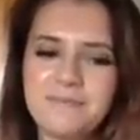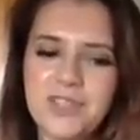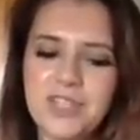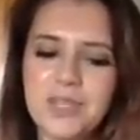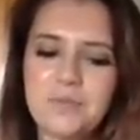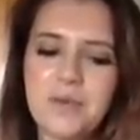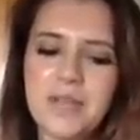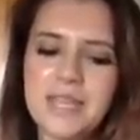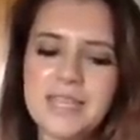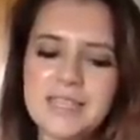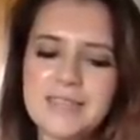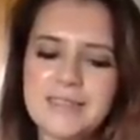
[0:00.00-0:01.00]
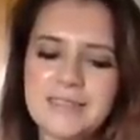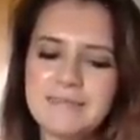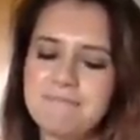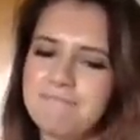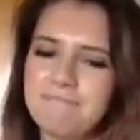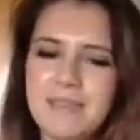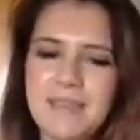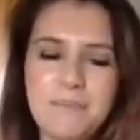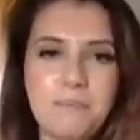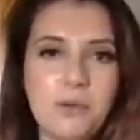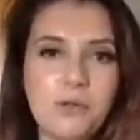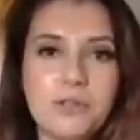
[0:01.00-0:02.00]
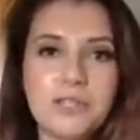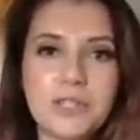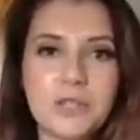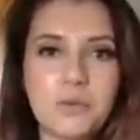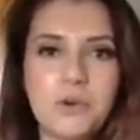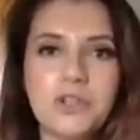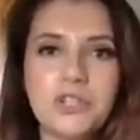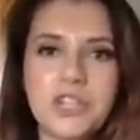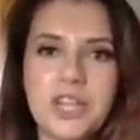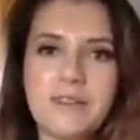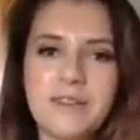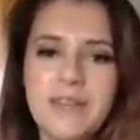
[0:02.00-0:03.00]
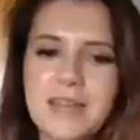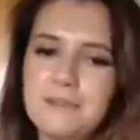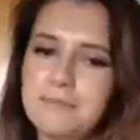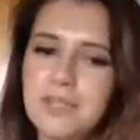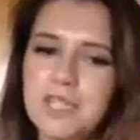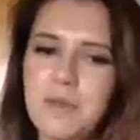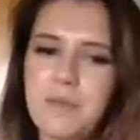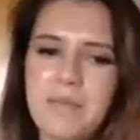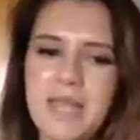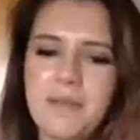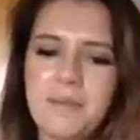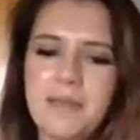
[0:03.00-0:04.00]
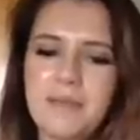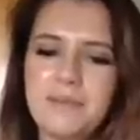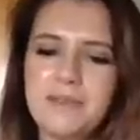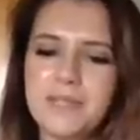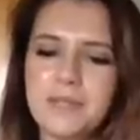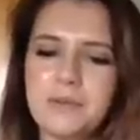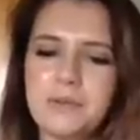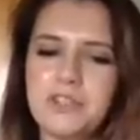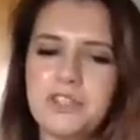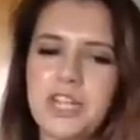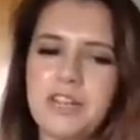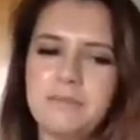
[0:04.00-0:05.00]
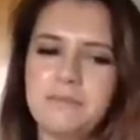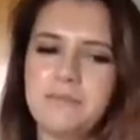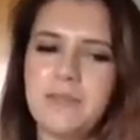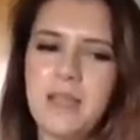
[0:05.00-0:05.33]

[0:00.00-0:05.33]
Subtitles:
Someone is being pulled towards you. Multiple people are being pulled towards you.